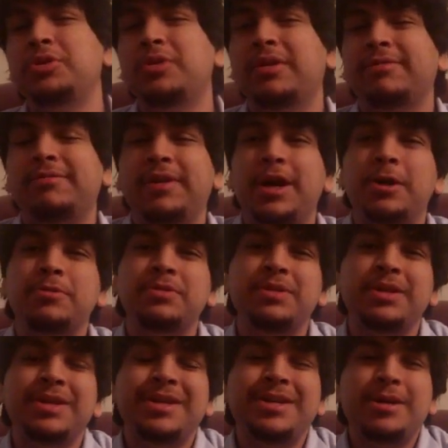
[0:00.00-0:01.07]
have found
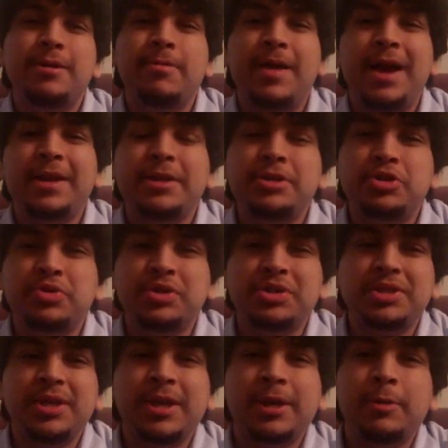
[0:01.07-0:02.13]
that
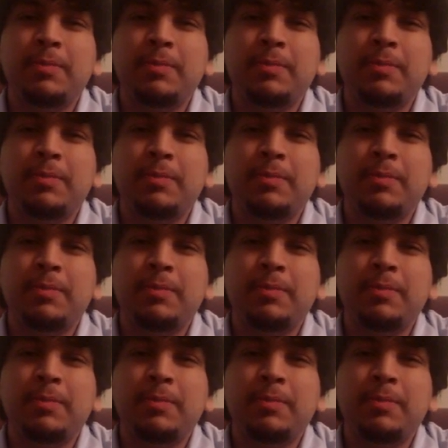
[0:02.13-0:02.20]
interesting.